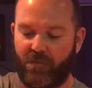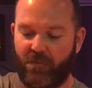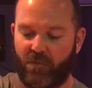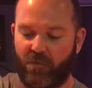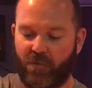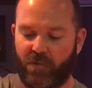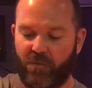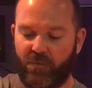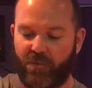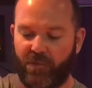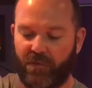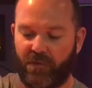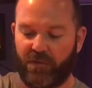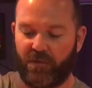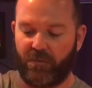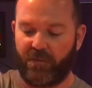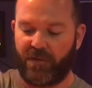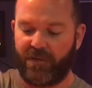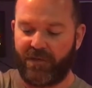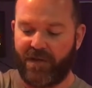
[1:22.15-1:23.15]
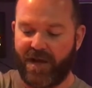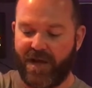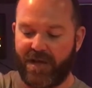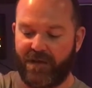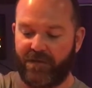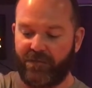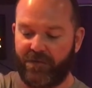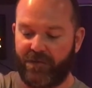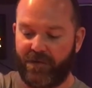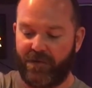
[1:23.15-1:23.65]
We're gonna put a little bit of that
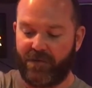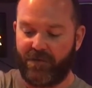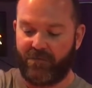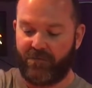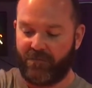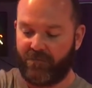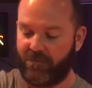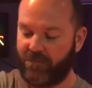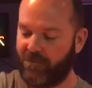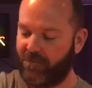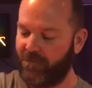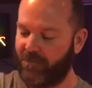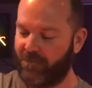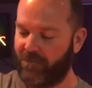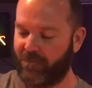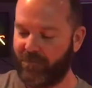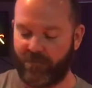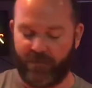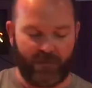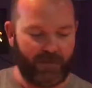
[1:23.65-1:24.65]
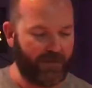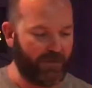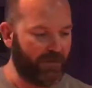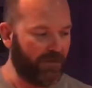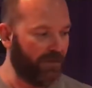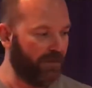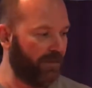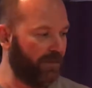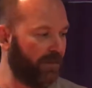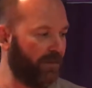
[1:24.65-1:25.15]
in there,
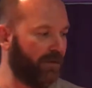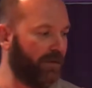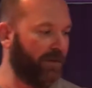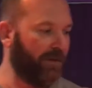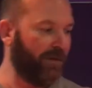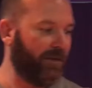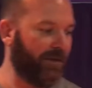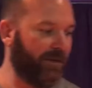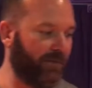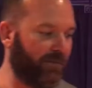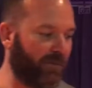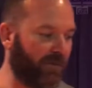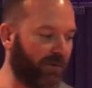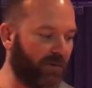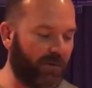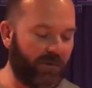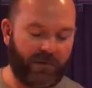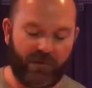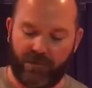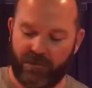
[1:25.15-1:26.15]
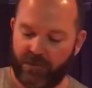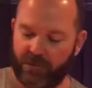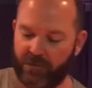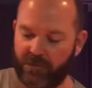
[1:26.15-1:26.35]
and then we're gonna